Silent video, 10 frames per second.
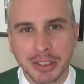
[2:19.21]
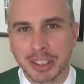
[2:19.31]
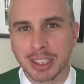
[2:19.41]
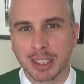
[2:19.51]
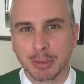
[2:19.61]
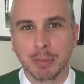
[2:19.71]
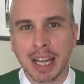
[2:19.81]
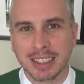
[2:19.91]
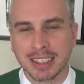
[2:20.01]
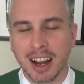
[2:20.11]

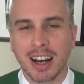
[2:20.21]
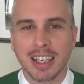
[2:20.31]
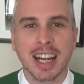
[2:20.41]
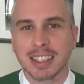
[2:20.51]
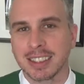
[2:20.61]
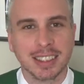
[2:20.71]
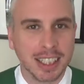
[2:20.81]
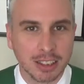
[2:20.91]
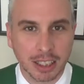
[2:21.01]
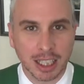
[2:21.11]
suspense
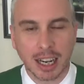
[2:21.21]
unnecessarily.